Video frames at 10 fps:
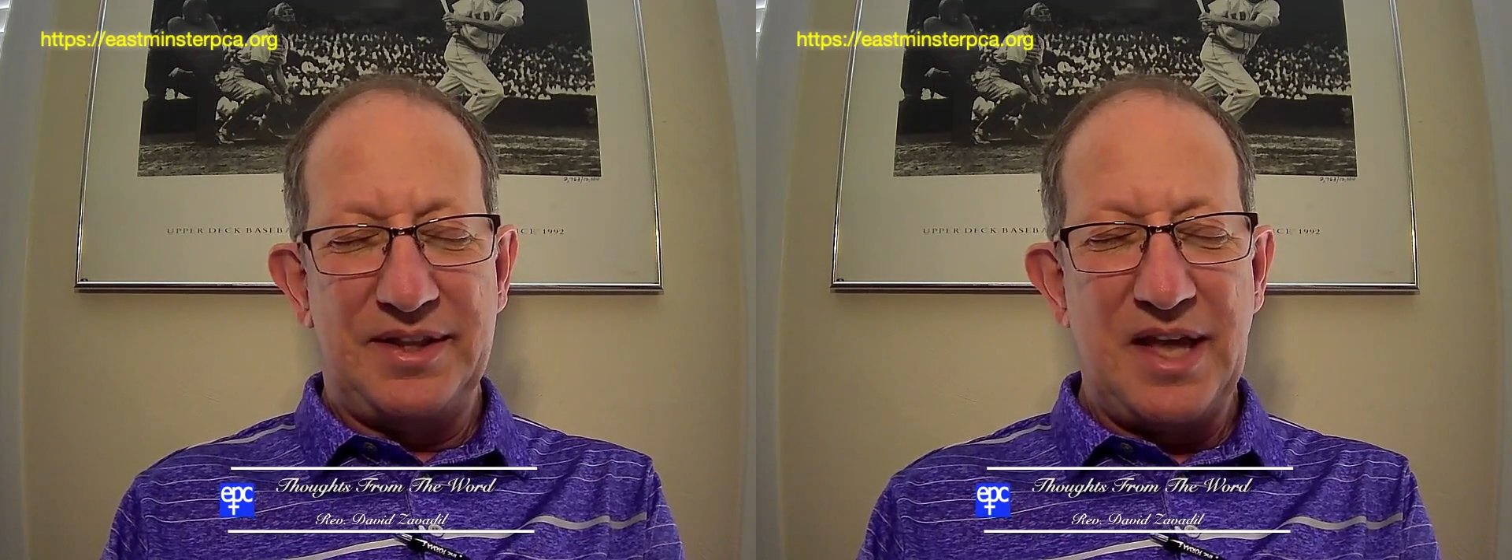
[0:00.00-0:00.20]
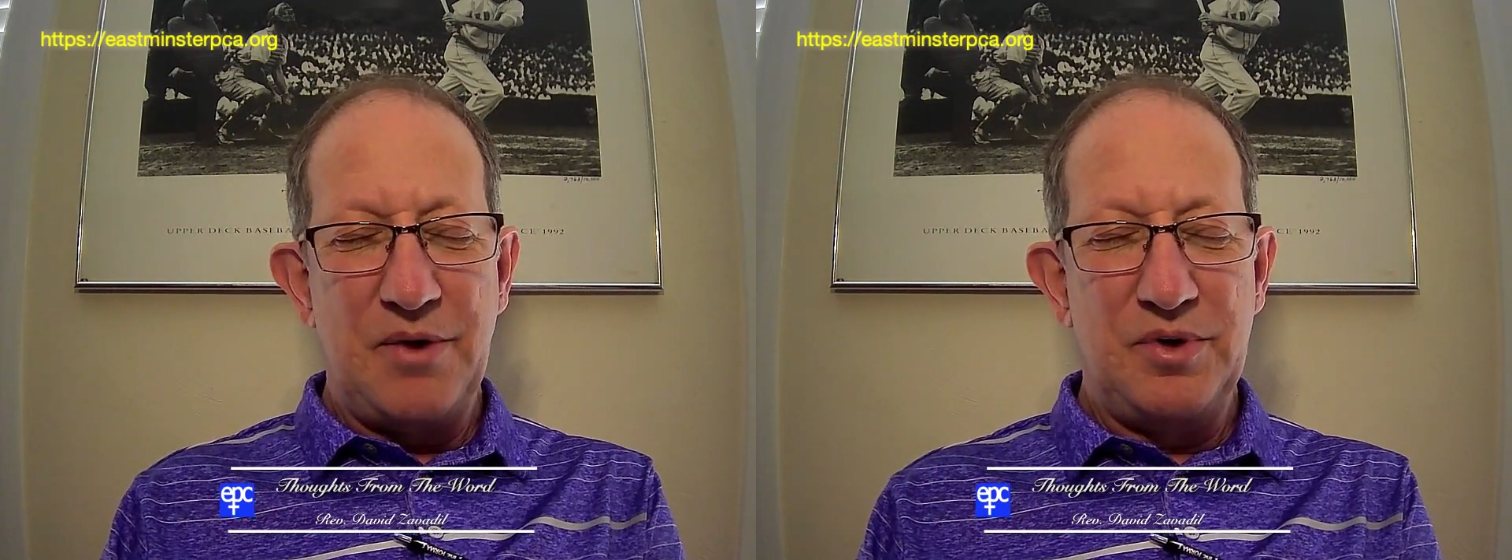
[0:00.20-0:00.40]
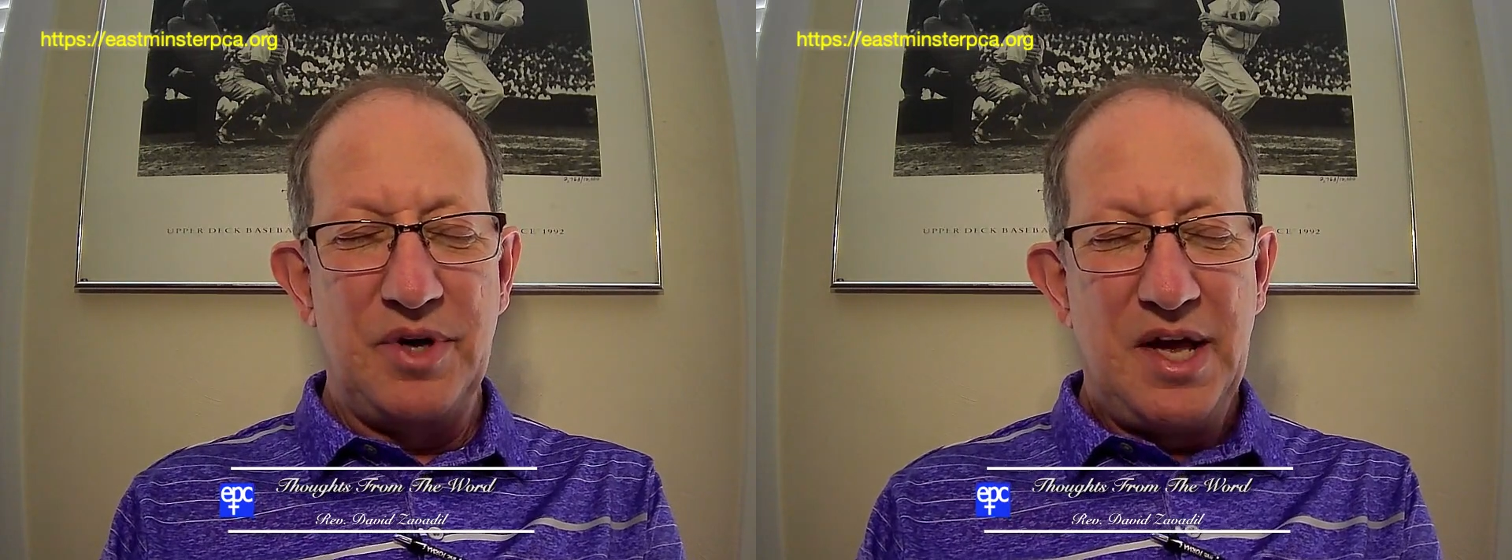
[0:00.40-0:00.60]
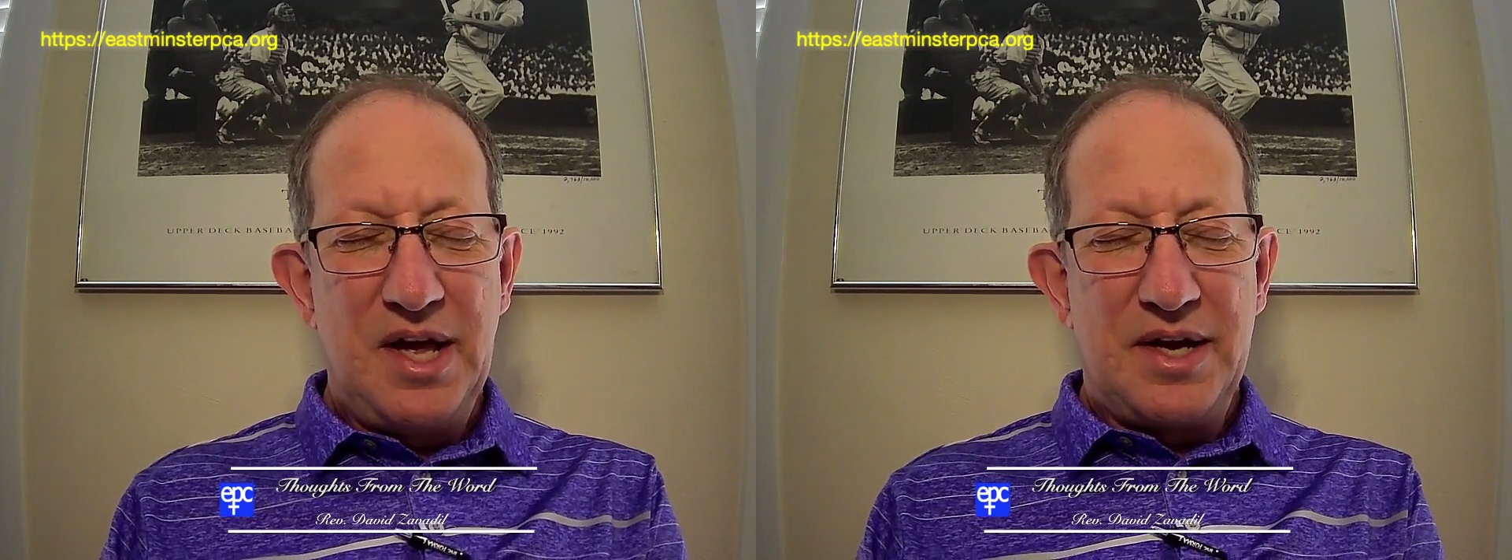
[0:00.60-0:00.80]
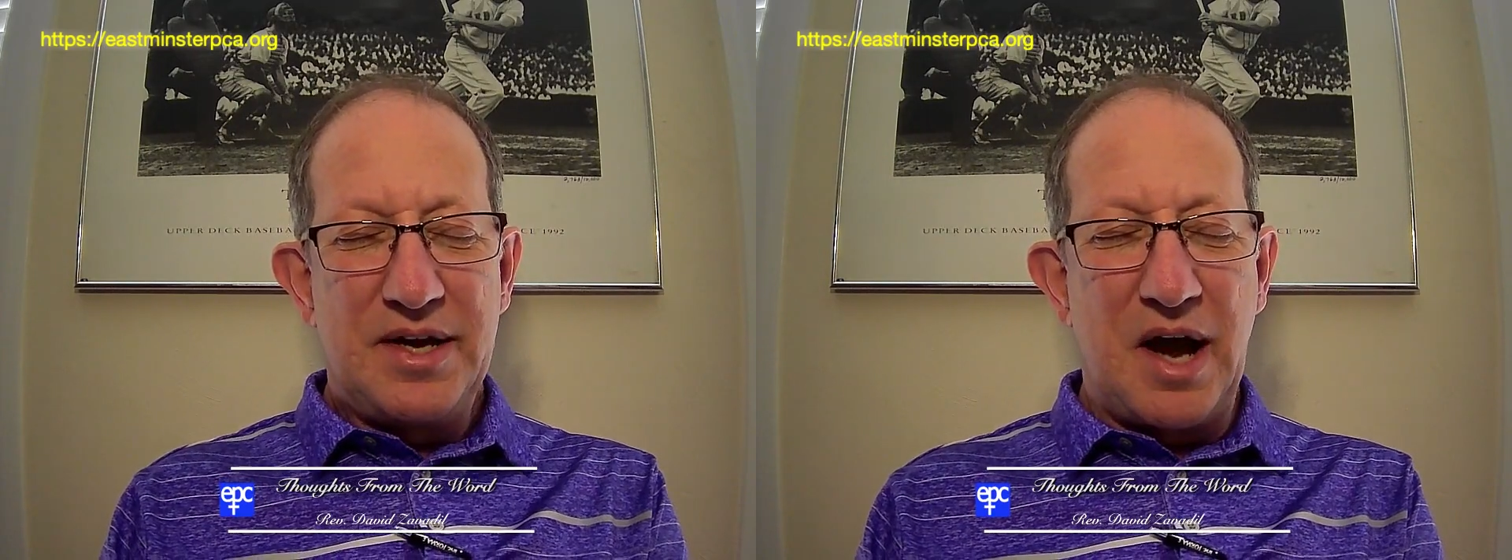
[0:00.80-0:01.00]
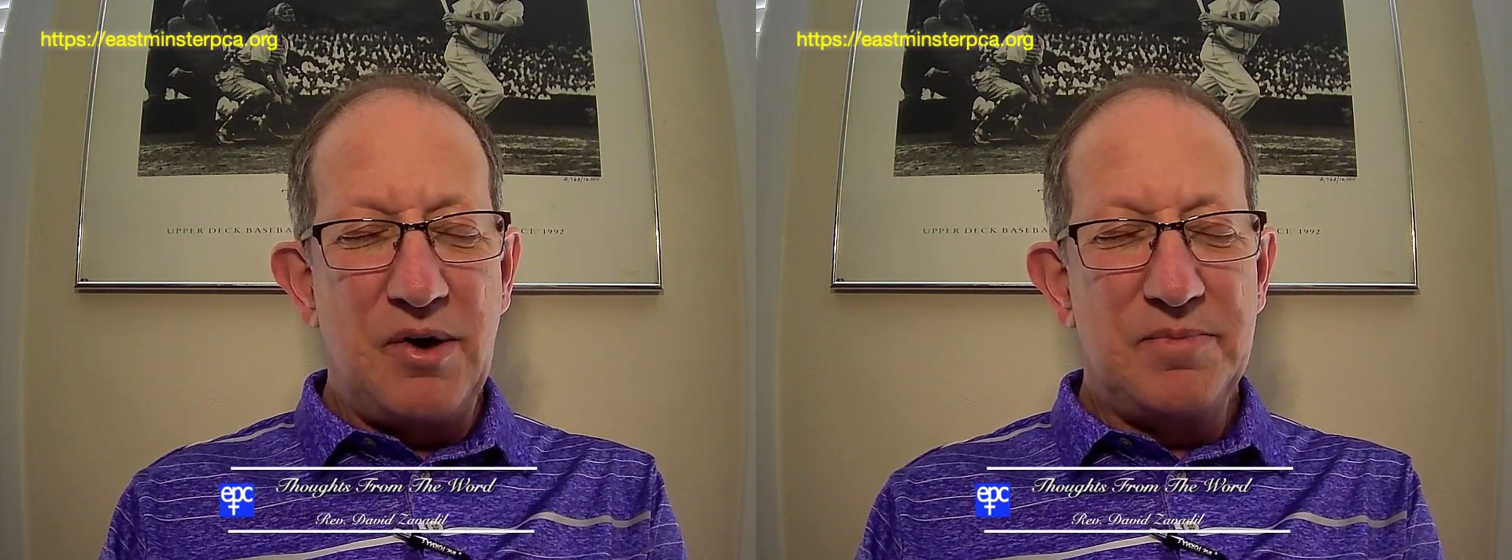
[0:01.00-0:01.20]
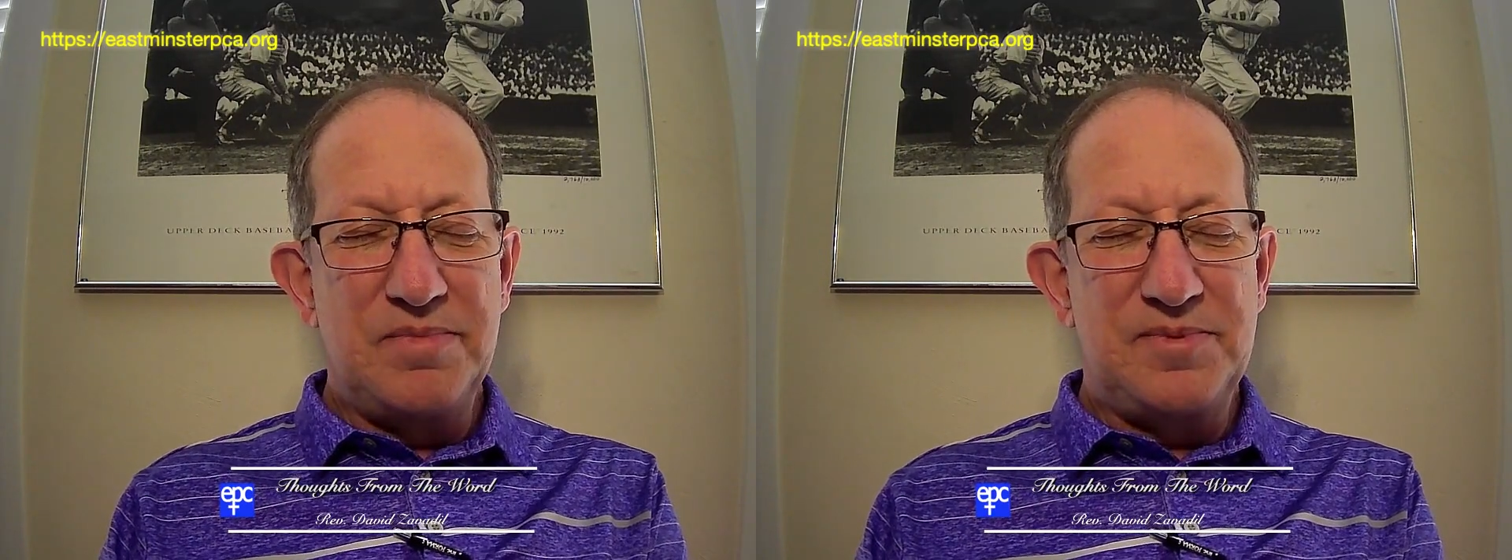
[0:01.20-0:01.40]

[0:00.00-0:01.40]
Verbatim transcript: that they would not